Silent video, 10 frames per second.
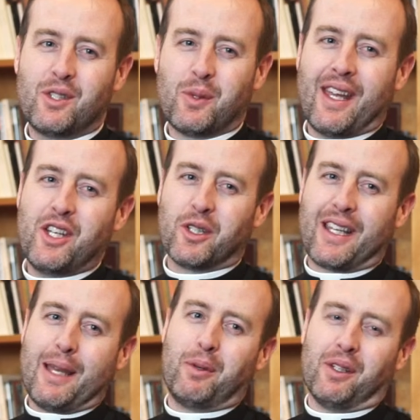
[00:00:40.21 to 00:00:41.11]
So when the angel
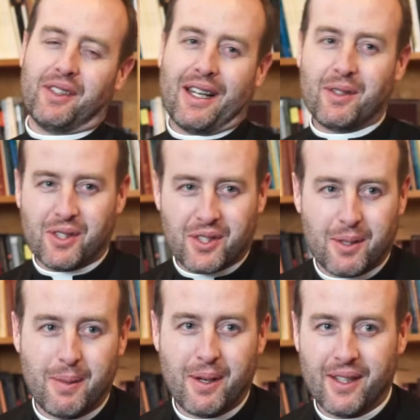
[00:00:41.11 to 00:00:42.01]
Gabriel announces
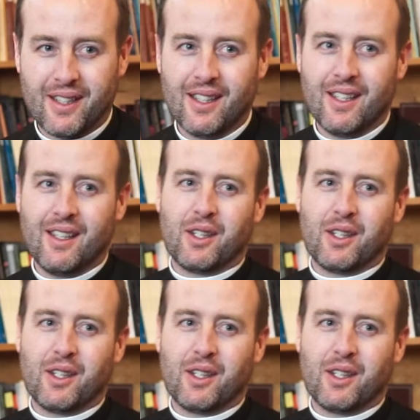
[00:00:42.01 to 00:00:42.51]
to Mary